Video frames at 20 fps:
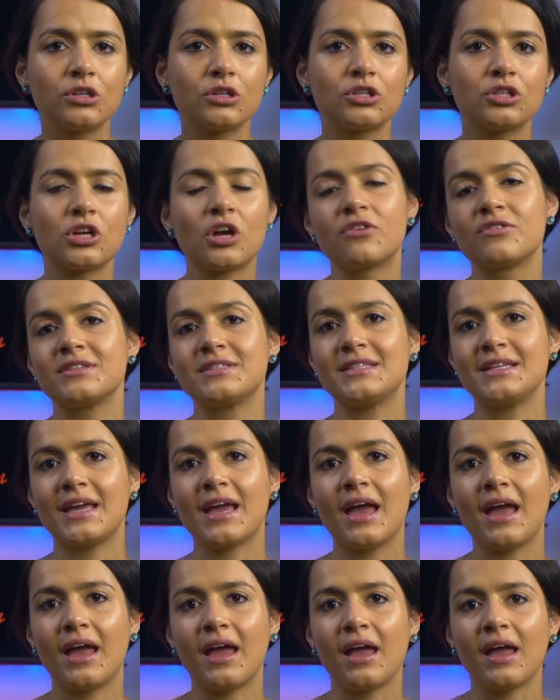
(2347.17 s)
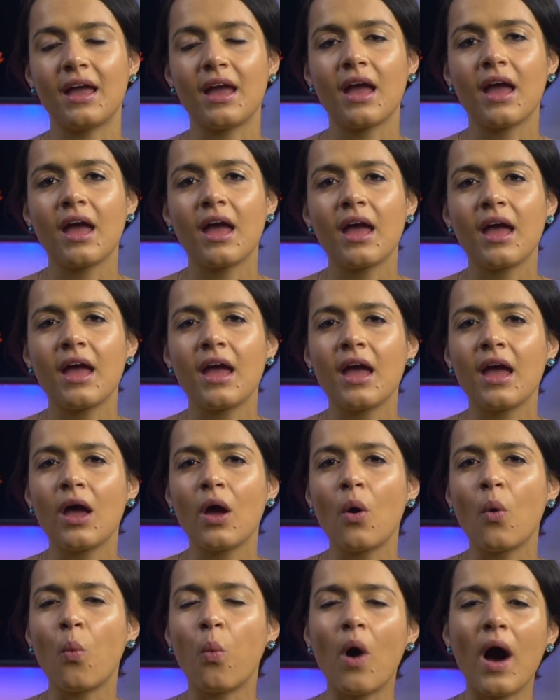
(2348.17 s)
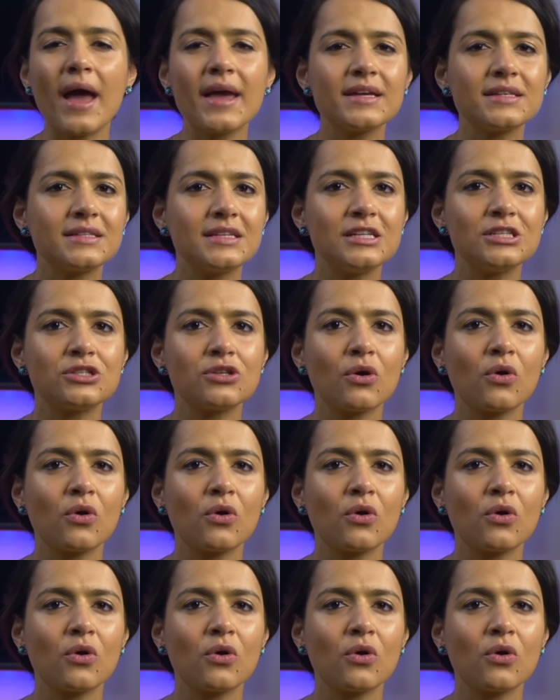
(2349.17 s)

Cherizier. Why is he so